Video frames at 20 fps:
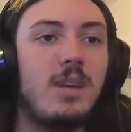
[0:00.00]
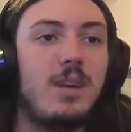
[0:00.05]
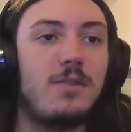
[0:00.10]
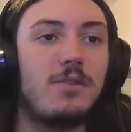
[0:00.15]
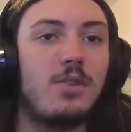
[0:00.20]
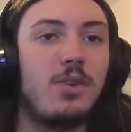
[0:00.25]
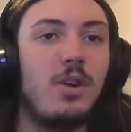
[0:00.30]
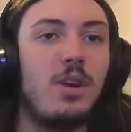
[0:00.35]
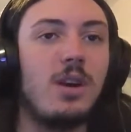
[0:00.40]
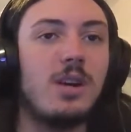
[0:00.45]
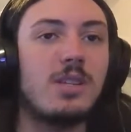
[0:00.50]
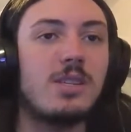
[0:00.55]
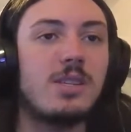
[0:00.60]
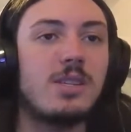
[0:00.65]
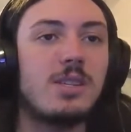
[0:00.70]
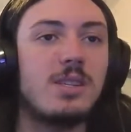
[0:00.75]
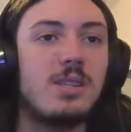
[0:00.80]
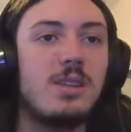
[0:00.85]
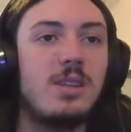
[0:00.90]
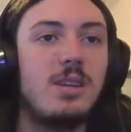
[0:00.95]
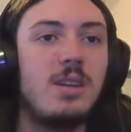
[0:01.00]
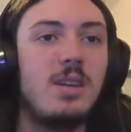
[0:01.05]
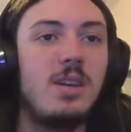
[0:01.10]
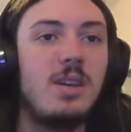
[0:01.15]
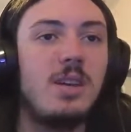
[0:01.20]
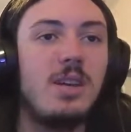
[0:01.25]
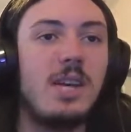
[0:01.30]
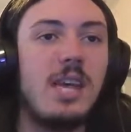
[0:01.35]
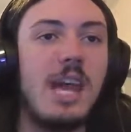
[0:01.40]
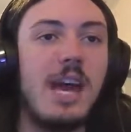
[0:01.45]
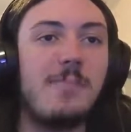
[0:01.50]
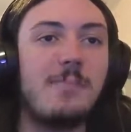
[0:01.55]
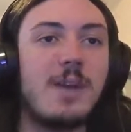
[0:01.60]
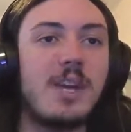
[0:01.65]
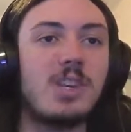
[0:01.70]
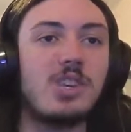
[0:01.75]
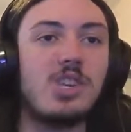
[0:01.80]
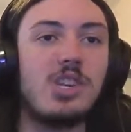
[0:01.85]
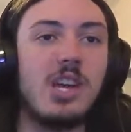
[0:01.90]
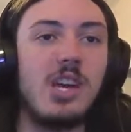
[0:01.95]
Of course. Yeah,
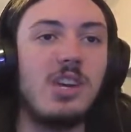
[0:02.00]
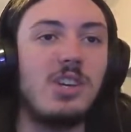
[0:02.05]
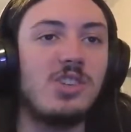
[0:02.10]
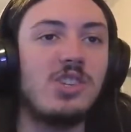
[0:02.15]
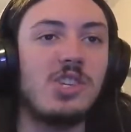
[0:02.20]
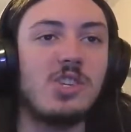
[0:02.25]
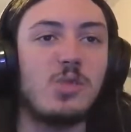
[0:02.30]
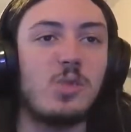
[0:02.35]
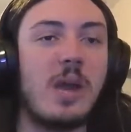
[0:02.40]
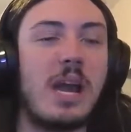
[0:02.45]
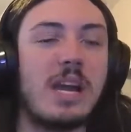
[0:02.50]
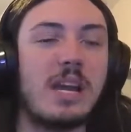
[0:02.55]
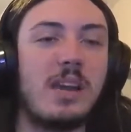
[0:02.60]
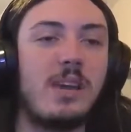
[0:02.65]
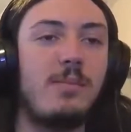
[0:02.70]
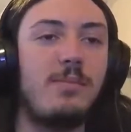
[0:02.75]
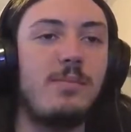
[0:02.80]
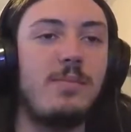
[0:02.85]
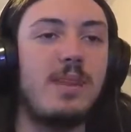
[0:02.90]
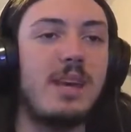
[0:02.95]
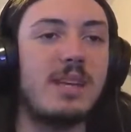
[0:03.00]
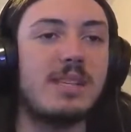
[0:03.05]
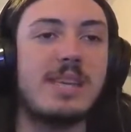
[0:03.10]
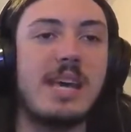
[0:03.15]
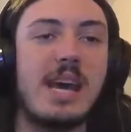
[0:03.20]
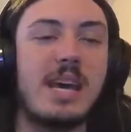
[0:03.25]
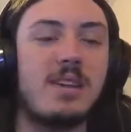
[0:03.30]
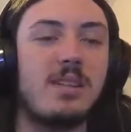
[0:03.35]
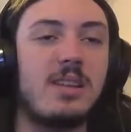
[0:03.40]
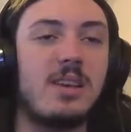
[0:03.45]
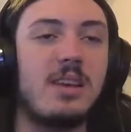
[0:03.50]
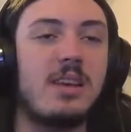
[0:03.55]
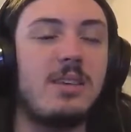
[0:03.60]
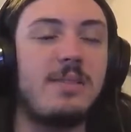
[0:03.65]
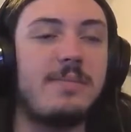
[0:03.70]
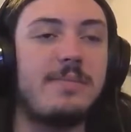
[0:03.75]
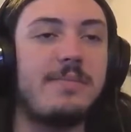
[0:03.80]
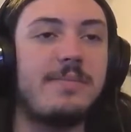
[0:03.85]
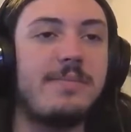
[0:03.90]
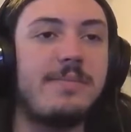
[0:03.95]
big chill, just reckon.
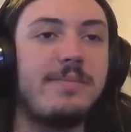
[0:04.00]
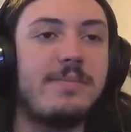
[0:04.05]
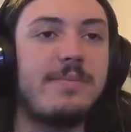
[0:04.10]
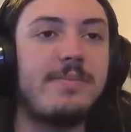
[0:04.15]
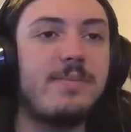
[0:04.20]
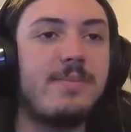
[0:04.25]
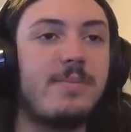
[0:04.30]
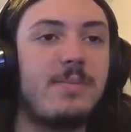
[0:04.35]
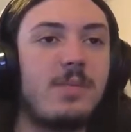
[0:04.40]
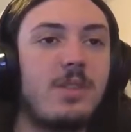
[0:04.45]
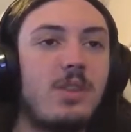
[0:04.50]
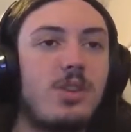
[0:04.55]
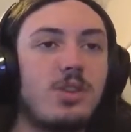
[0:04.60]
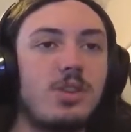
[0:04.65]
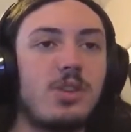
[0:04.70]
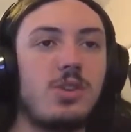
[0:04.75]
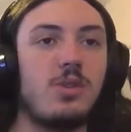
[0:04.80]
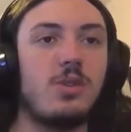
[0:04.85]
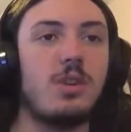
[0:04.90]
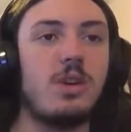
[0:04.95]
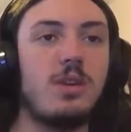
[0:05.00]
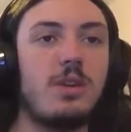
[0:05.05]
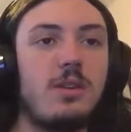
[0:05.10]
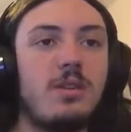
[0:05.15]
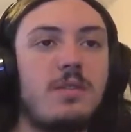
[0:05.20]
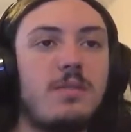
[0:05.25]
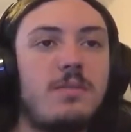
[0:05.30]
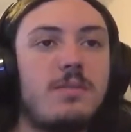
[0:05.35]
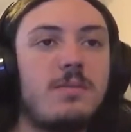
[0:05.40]
Exactly. You're too good.